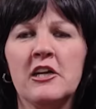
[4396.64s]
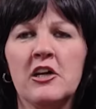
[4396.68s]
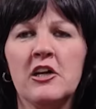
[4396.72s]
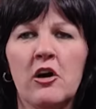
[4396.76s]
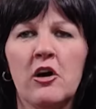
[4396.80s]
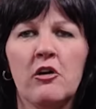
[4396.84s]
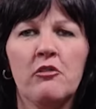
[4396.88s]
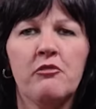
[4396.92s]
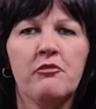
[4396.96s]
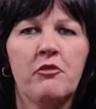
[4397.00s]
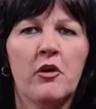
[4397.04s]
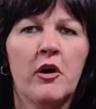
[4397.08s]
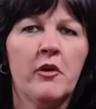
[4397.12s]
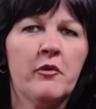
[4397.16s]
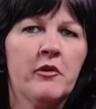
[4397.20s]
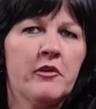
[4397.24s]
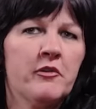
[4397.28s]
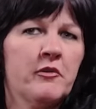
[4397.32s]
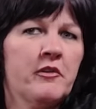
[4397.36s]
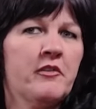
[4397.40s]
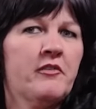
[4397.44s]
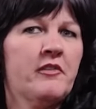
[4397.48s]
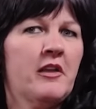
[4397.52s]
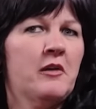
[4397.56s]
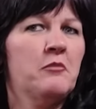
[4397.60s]
to go
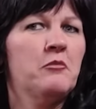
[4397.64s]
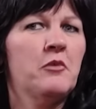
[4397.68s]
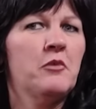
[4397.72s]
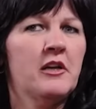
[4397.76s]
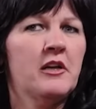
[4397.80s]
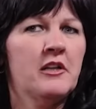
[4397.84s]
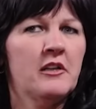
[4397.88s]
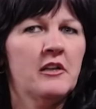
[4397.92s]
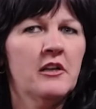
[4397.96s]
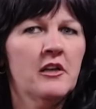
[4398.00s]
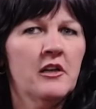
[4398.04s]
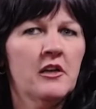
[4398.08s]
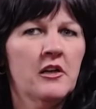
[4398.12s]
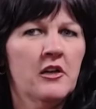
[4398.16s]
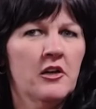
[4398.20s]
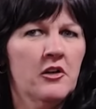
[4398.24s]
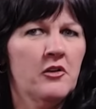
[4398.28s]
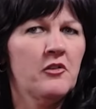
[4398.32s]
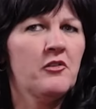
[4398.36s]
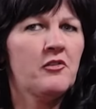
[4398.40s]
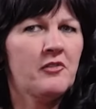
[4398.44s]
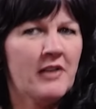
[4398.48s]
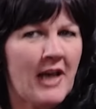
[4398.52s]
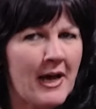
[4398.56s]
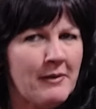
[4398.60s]
forward with someone
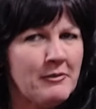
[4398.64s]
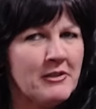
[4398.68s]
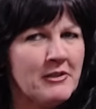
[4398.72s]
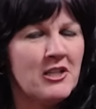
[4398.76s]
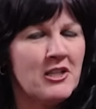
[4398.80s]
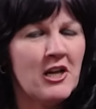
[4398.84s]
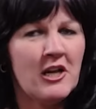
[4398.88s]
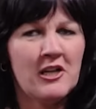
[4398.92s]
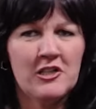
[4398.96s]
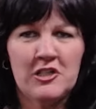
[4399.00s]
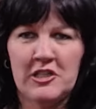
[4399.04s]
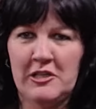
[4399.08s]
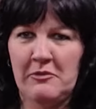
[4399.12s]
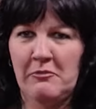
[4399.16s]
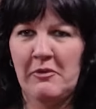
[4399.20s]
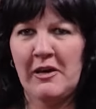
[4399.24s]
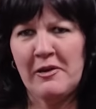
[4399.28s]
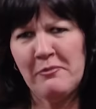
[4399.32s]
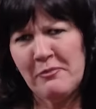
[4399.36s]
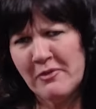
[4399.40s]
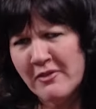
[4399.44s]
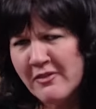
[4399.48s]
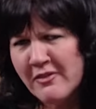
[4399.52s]
who's sabotaging my